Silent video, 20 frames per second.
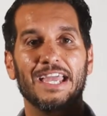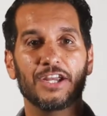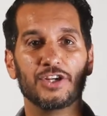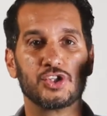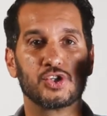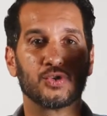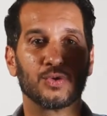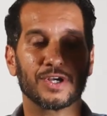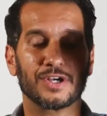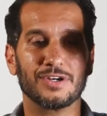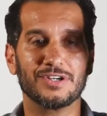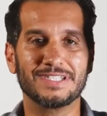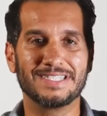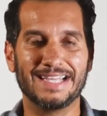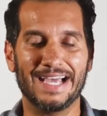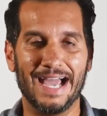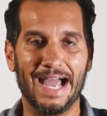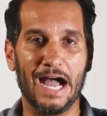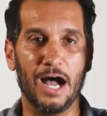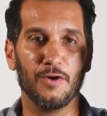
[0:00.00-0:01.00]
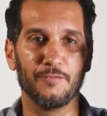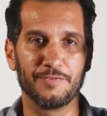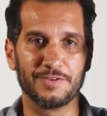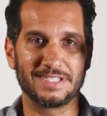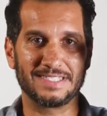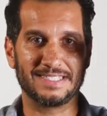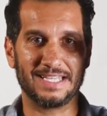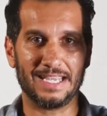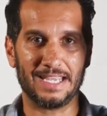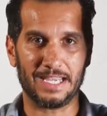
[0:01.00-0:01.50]
it triggers the
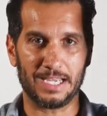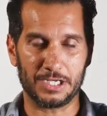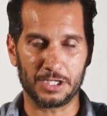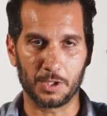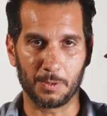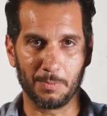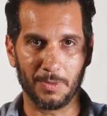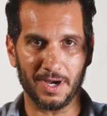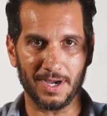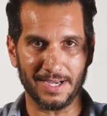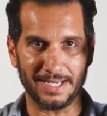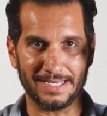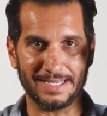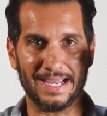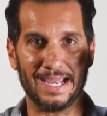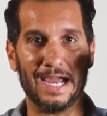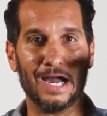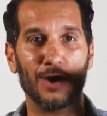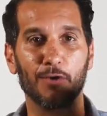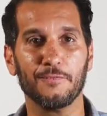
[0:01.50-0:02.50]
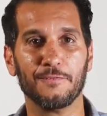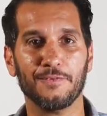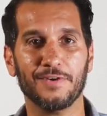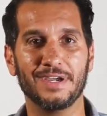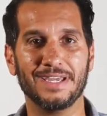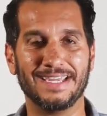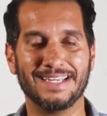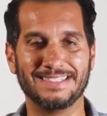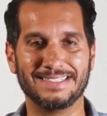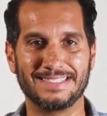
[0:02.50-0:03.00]
alpha state in your mind.
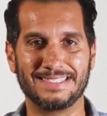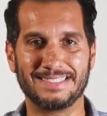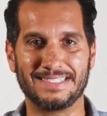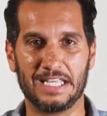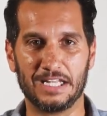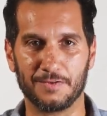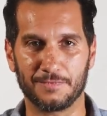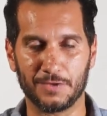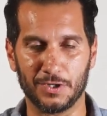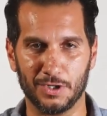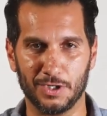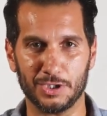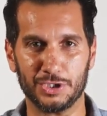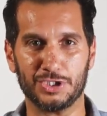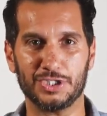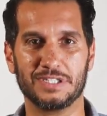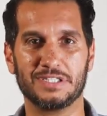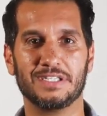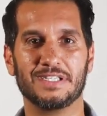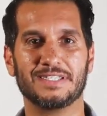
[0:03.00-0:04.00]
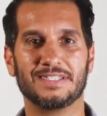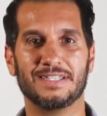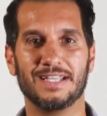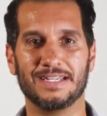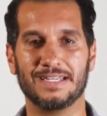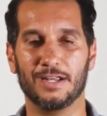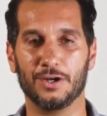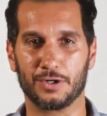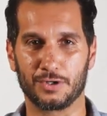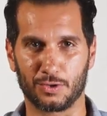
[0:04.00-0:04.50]
Alpha is a state of consciousness
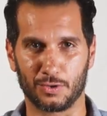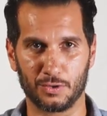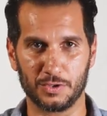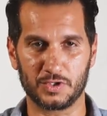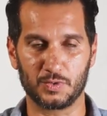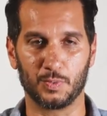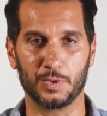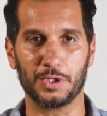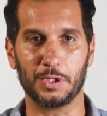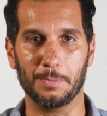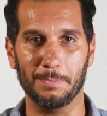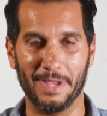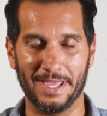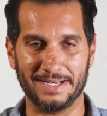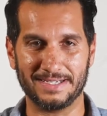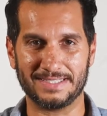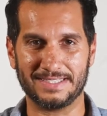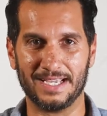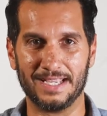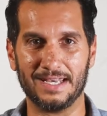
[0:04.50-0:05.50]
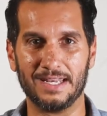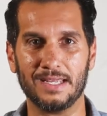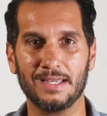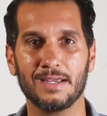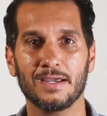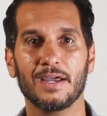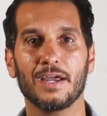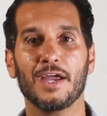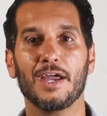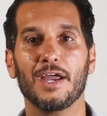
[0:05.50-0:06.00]
that occurs when you're
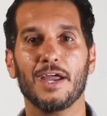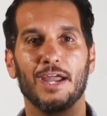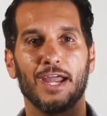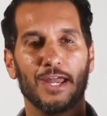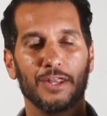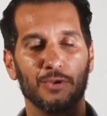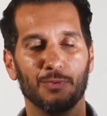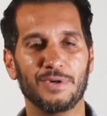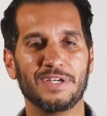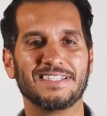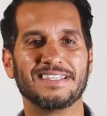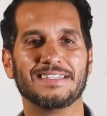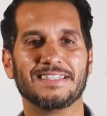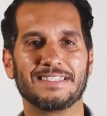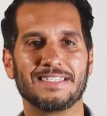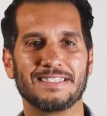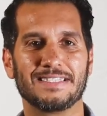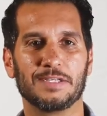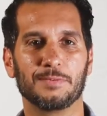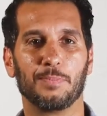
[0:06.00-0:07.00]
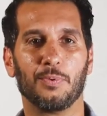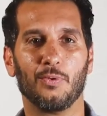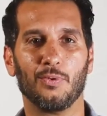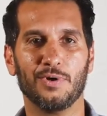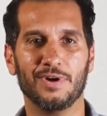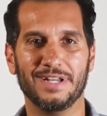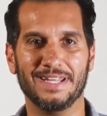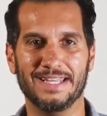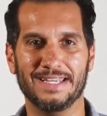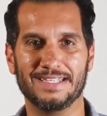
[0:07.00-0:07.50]
meditating. And the reason this is
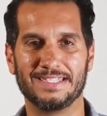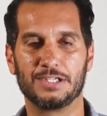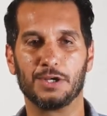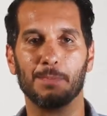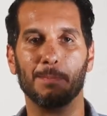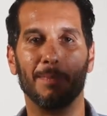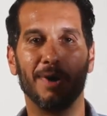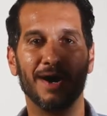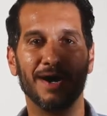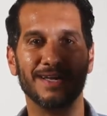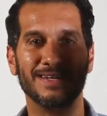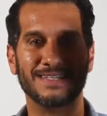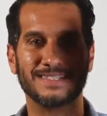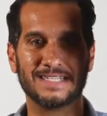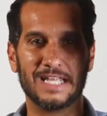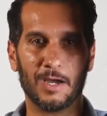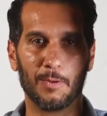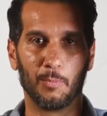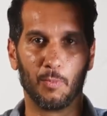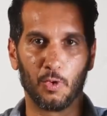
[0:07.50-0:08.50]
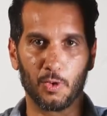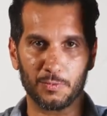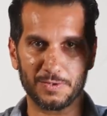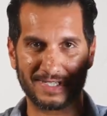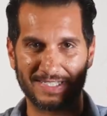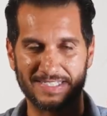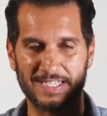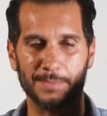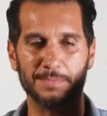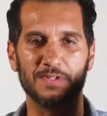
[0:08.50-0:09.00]
important is your mind is now more
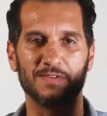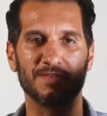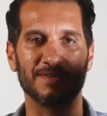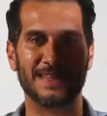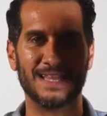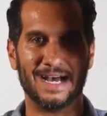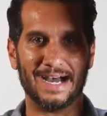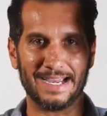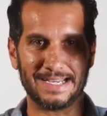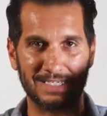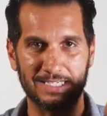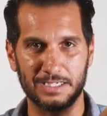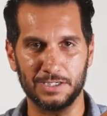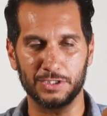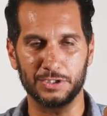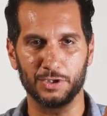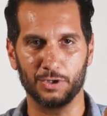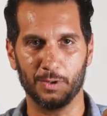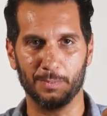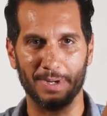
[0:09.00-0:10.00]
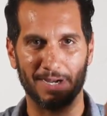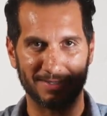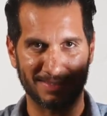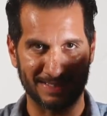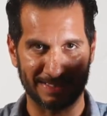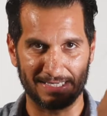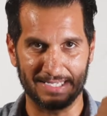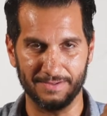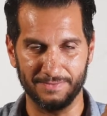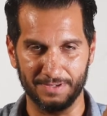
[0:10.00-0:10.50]
receptive to the idea you're
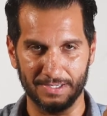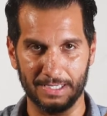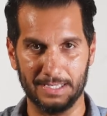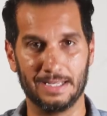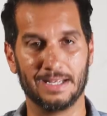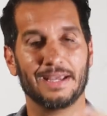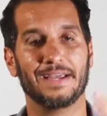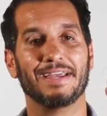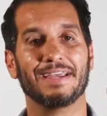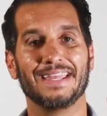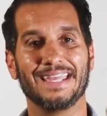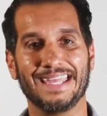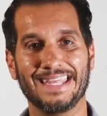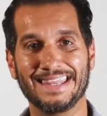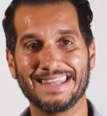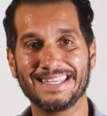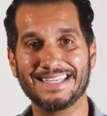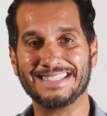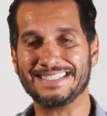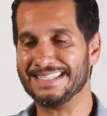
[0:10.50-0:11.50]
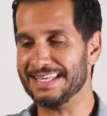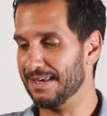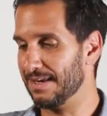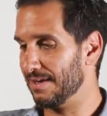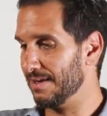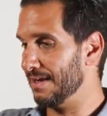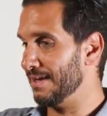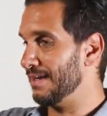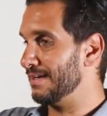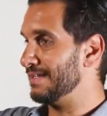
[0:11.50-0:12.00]
about to give it. In
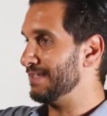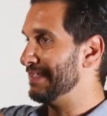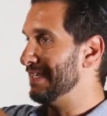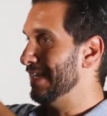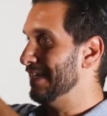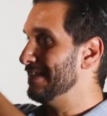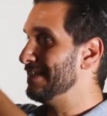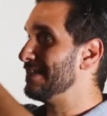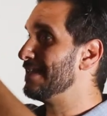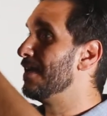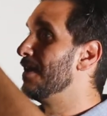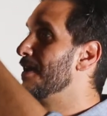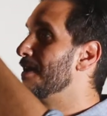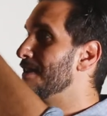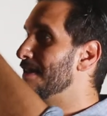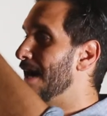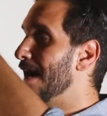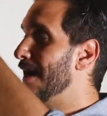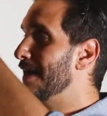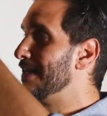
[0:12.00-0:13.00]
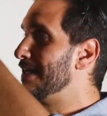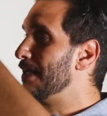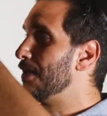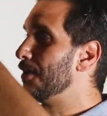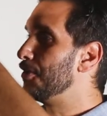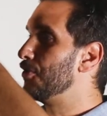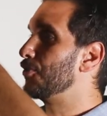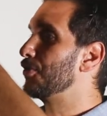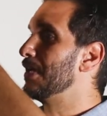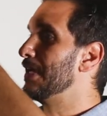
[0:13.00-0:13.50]
this sense, the
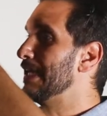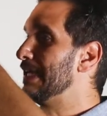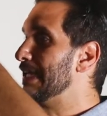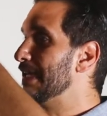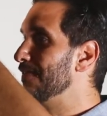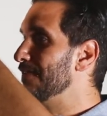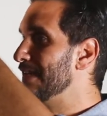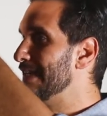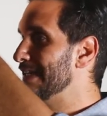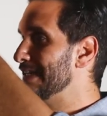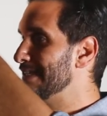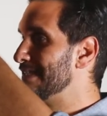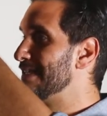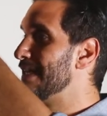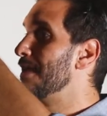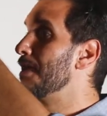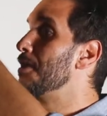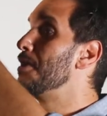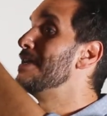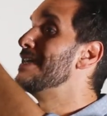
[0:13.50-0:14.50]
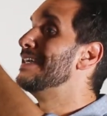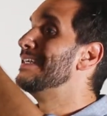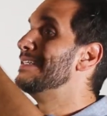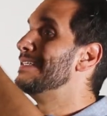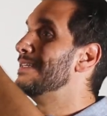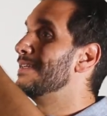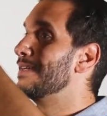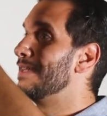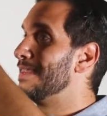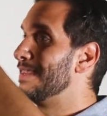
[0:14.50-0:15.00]
idea you're going to give it is,
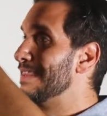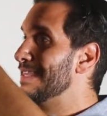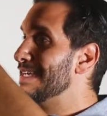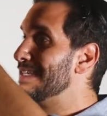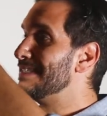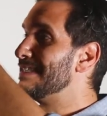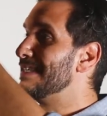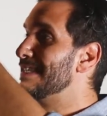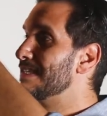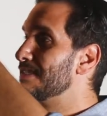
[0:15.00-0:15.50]
this